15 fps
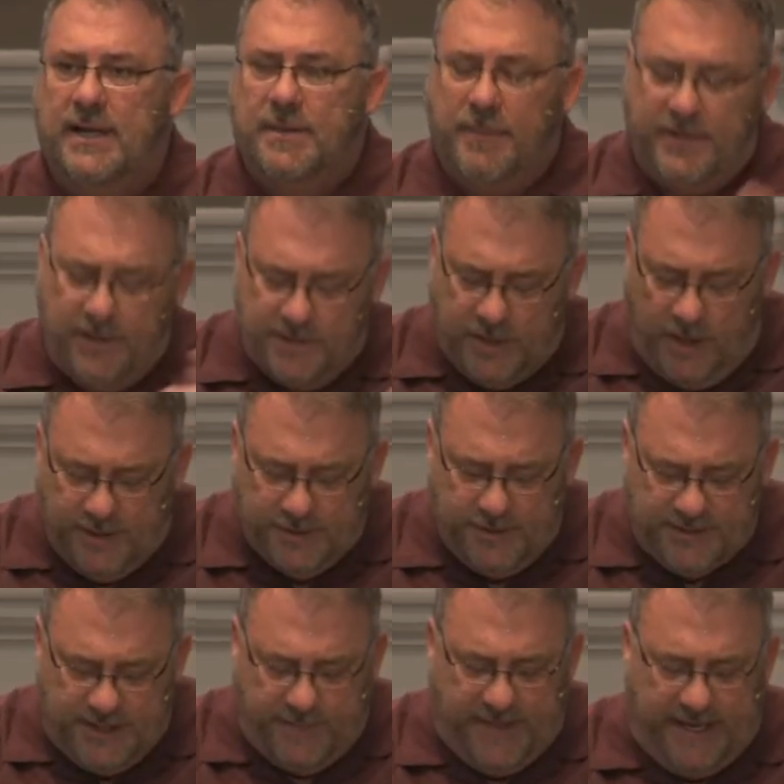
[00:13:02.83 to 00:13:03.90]
But there's also
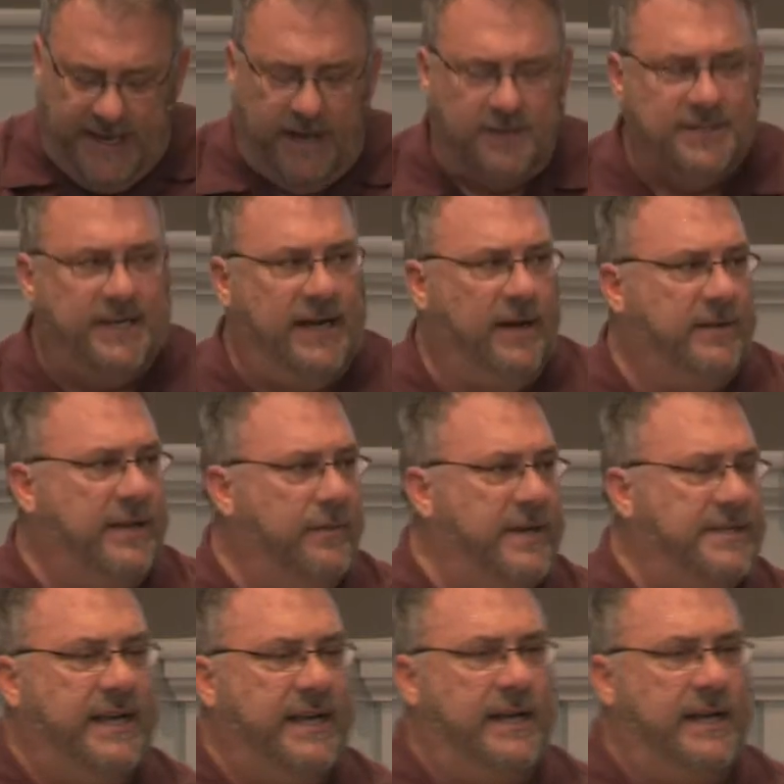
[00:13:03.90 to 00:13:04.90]
something else here that we